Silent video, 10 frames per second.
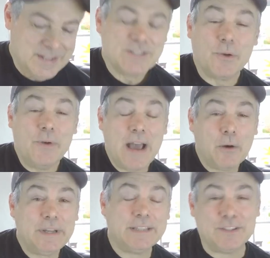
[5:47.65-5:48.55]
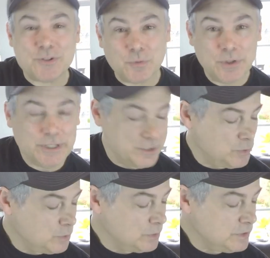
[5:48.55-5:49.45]
So now we get this really
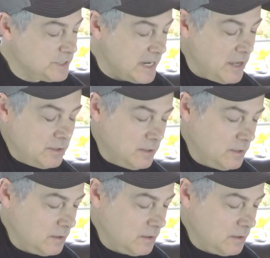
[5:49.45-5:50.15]
cool sound.